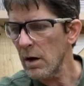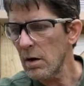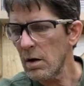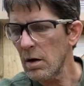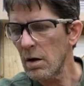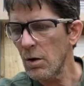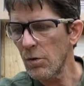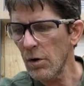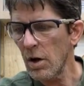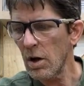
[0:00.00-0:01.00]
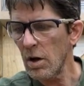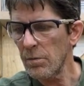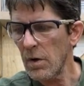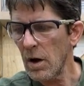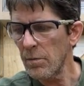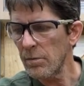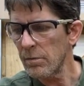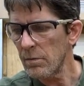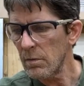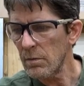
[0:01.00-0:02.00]
Overall, I'm
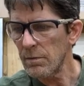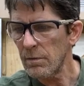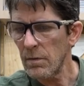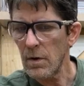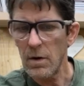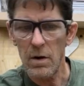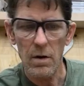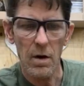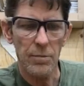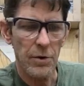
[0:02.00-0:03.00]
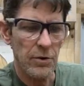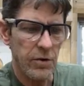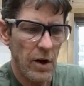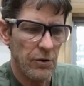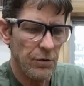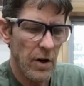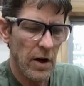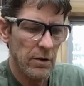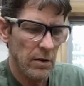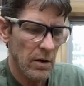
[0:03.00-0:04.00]
pretty
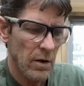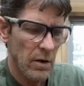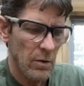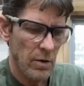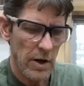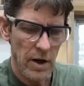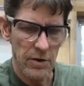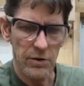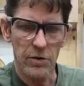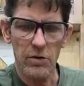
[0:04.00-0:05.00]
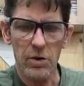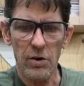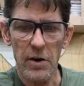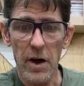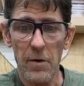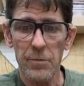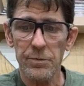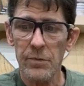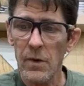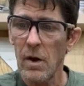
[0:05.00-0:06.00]
satisfied with how this has turned out.
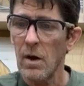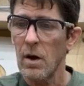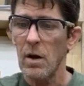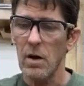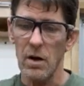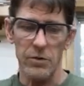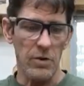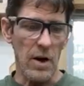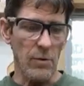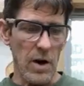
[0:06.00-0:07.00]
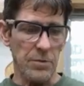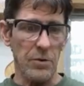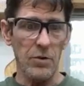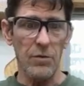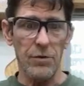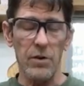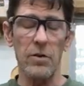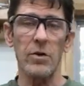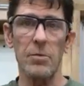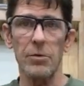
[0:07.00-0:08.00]
So that wraps us up for
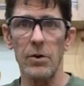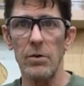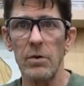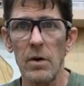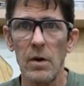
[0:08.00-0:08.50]
this episode.